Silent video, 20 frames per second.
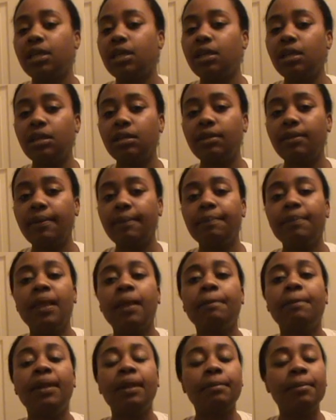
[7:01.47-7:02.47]
did either,
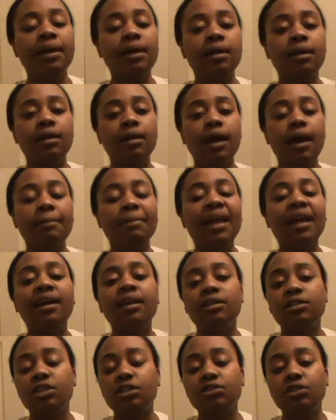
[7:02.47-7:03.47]
but I'm not
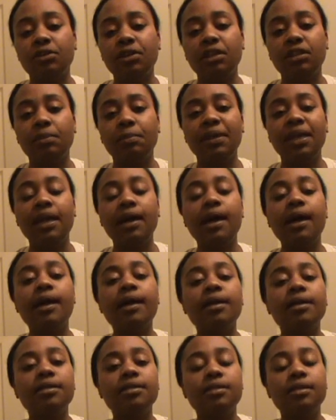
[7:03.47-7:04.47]
gonna judge her either
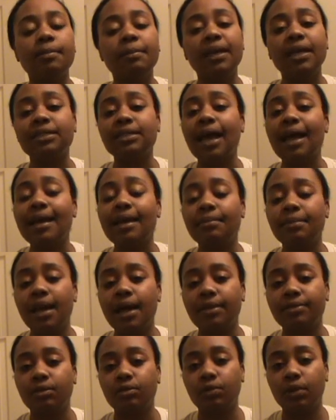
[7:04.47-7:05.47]
because I am
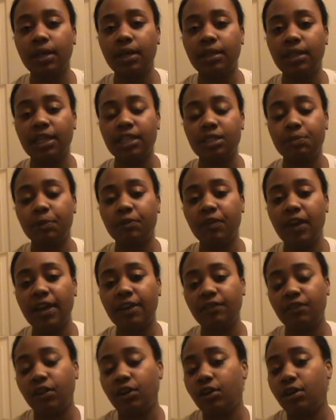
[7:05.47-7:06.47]
not the one that's
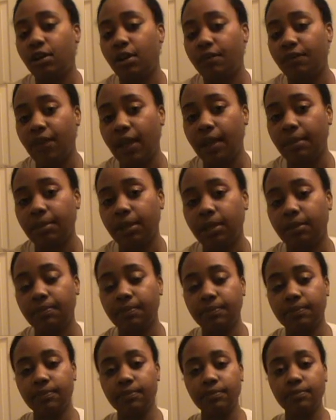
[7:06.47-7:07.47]
providing for her and her family.
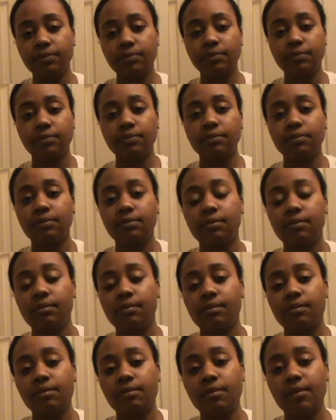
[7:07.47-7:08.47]

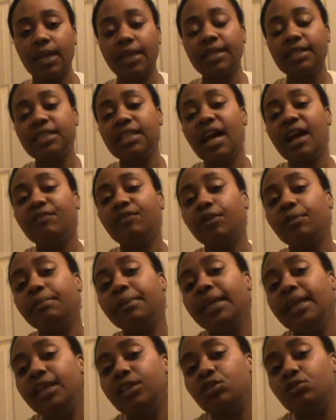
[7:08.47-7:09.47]
It is not for
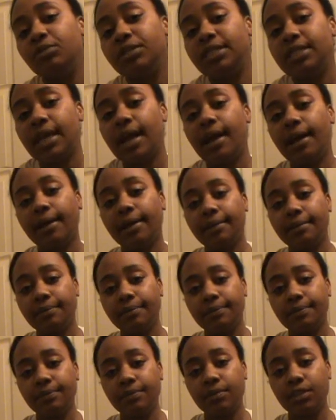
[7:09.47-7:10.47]
me to decide.
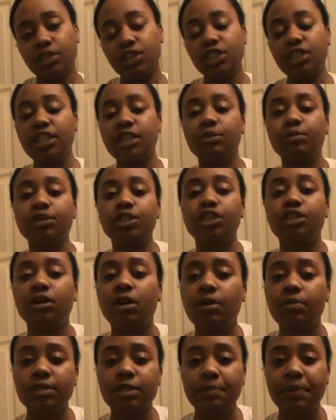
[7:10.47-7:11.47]
She did what she
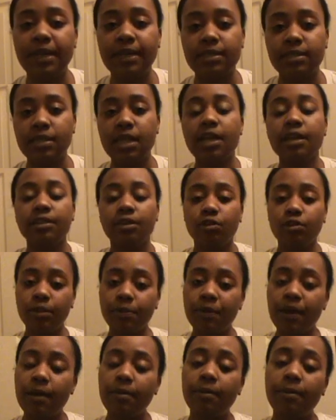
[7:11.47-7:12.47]
thought was best. The
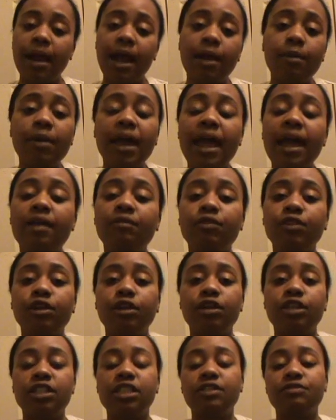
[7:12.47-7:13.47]
only problem I would have
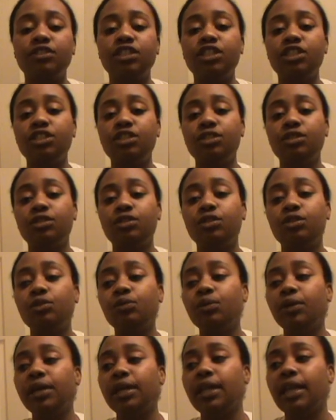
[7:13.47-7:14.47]
with her is if she's
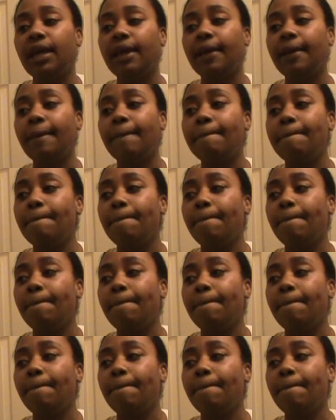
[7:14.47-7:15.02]
doing, like,